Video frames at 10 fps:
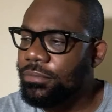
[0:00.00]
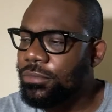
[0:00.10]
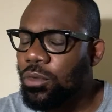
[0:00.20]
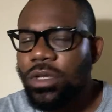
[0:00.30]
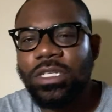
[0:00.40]

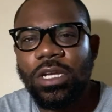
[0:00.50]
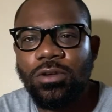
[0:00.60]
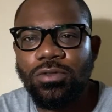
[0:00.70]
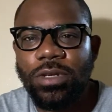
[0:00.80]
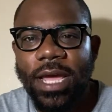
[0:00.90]
what's it
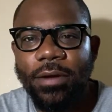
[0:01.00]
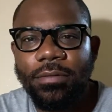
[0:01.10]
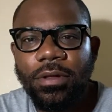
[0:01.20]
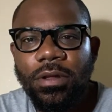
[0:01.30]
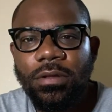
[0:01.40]
called now?
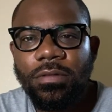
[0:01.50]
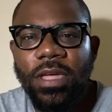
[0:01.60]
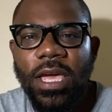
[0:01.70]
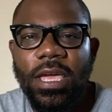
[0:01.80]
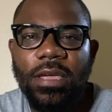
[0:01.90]

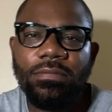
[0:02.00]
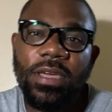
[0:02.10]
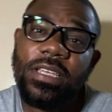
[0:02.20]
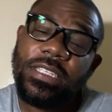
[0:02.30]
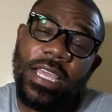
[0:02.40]

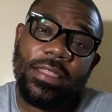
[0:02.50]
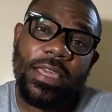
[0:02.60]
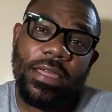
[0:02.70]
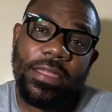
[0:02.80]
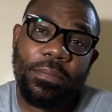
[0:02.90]
They said
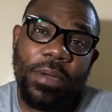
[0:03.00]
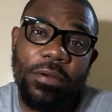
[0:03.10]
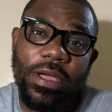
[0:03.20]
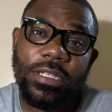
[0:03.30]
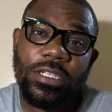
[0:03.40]
that their
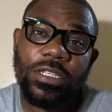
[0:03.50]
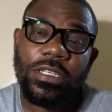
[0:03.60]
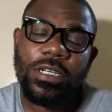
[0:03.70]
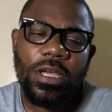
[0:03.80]
parents,